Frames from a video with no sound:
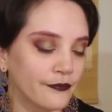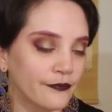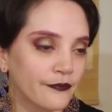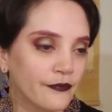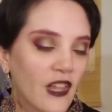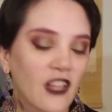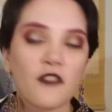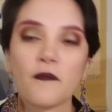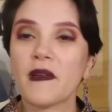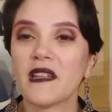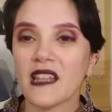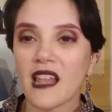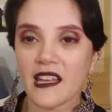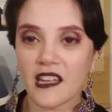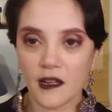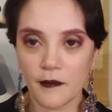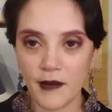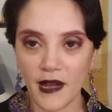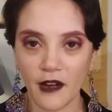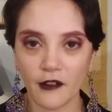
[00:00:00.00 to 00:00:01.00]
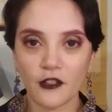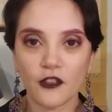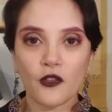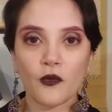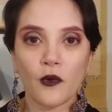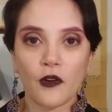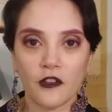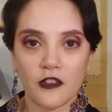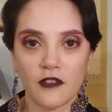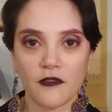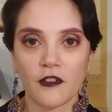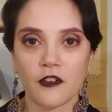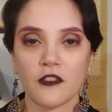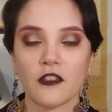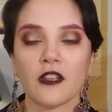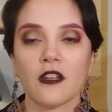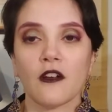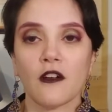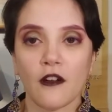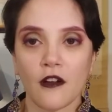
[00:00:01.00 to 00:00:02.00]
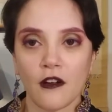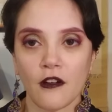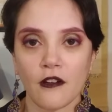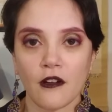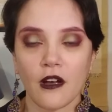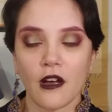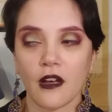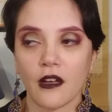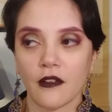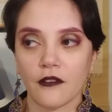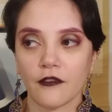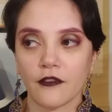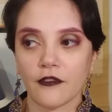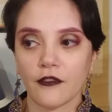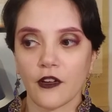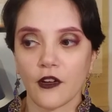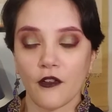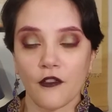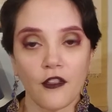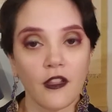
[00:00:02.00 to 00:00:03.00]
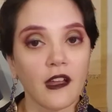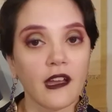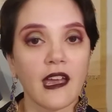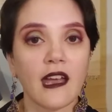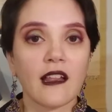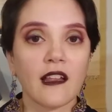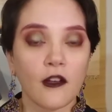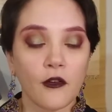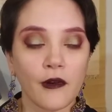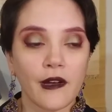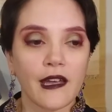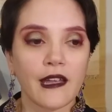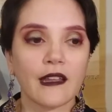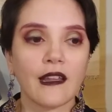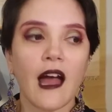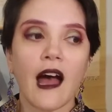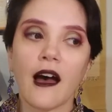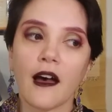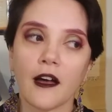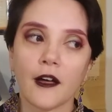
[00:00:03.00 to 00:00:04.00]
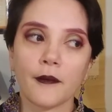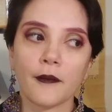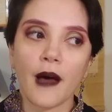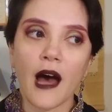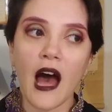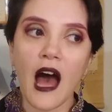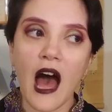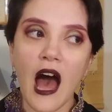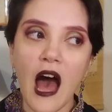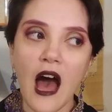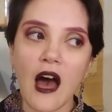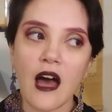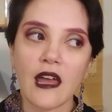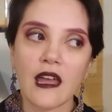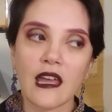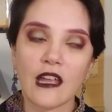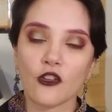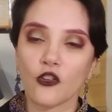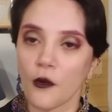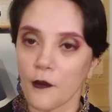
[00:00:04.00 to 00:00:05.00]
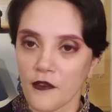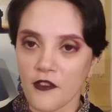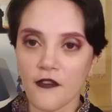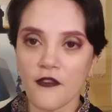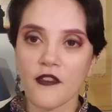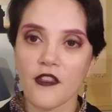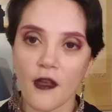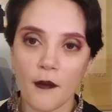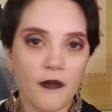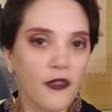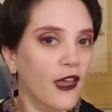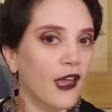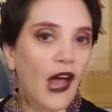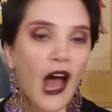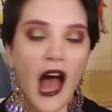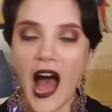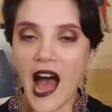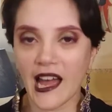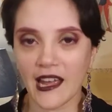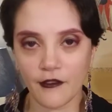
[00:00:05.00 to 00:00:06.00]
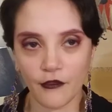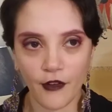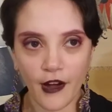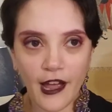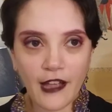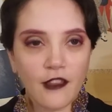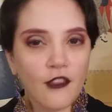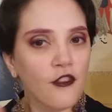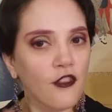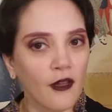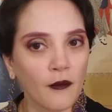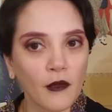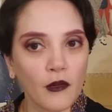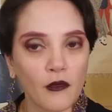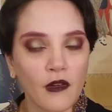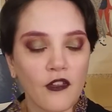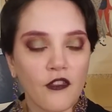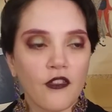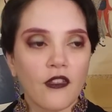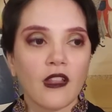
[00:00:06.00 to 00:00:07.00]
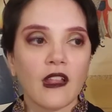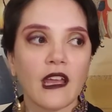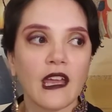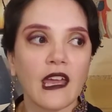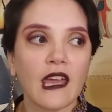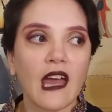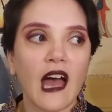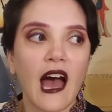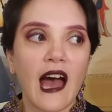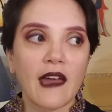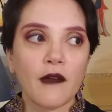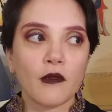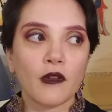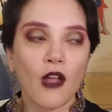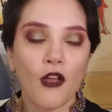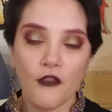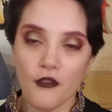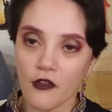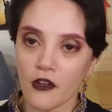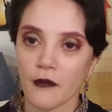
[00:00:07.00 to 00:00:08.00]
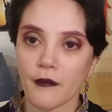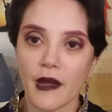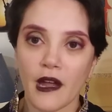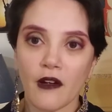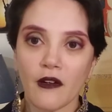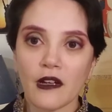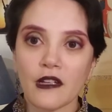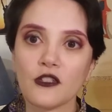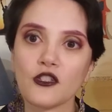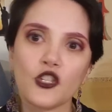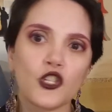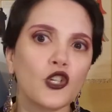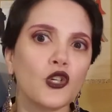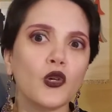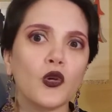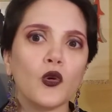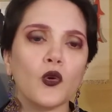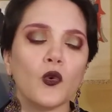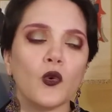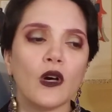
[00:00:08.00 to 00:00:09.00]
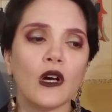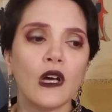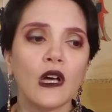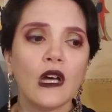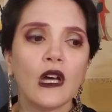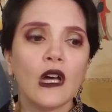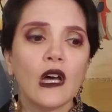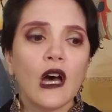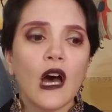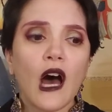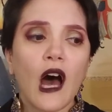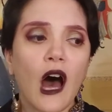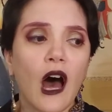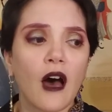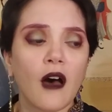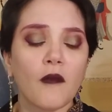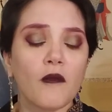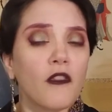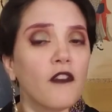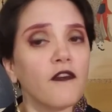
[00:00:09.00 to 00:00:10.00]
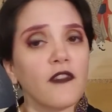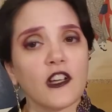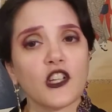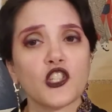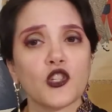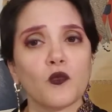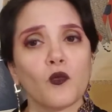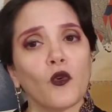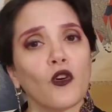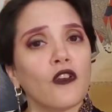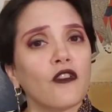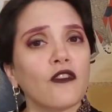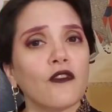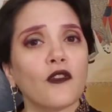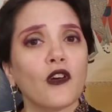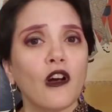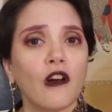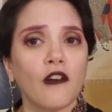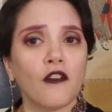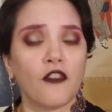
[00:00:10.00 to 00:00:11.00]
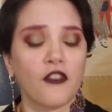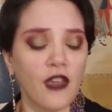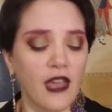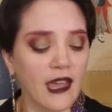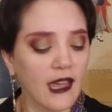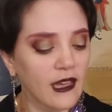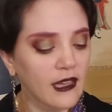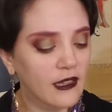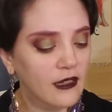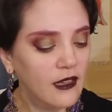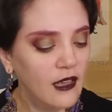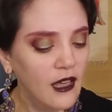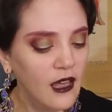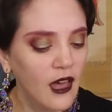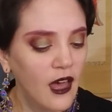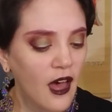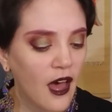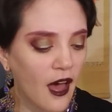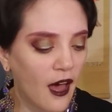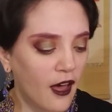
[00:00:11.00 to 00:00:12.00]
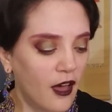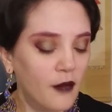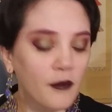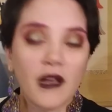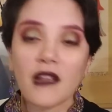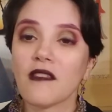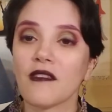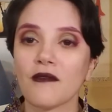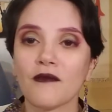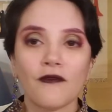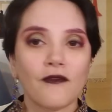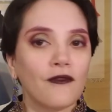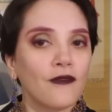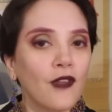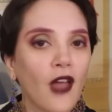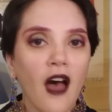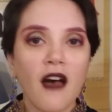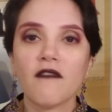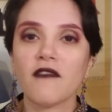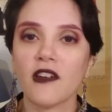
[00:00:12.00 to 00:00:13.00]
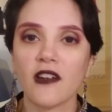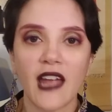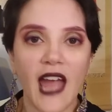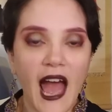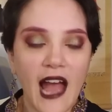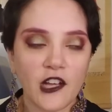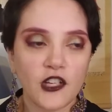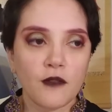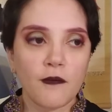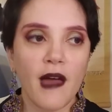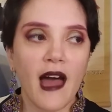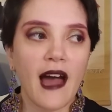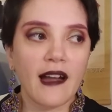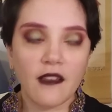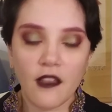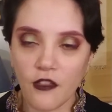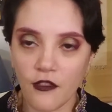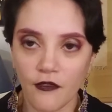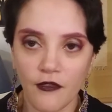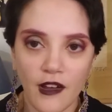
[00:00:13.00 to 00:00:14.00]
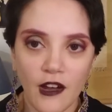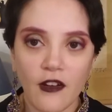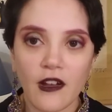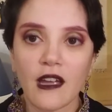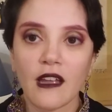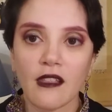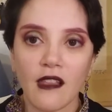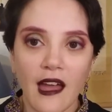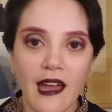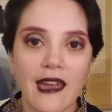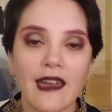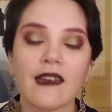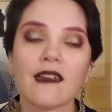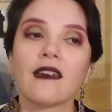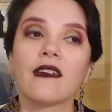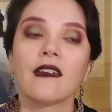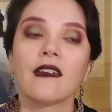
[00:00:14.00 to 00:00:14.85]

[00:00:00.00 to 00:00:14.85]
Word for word: it's been like compared to the works of, Earth, er, er, of Ursula K. Le Guin. Um, in terms of something I've read somewhat recently, I would also compare it to um, the fiction works of Carl Sagan. Um, it's not very action-packed. It's very, like,